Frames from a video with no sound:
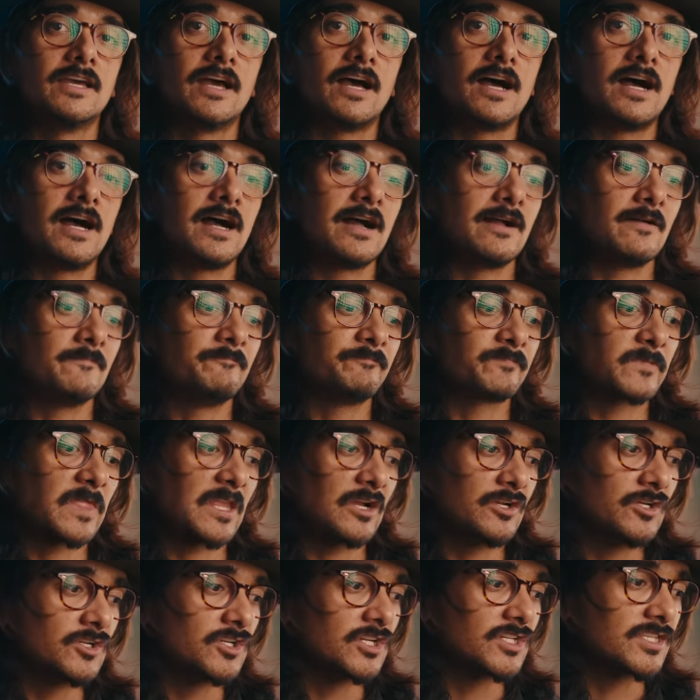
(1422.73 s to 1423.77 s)
Um,
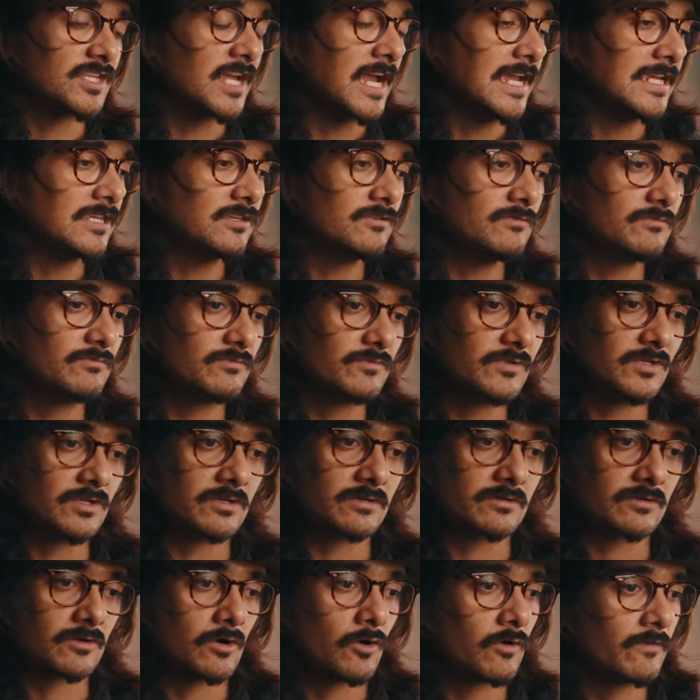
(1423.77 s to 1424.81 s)
you're just like you,
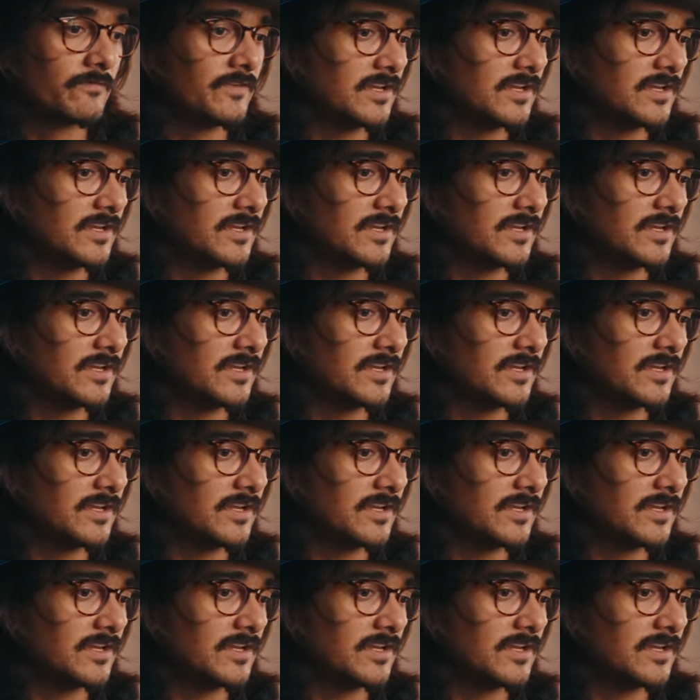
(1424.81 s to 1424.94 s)
your whole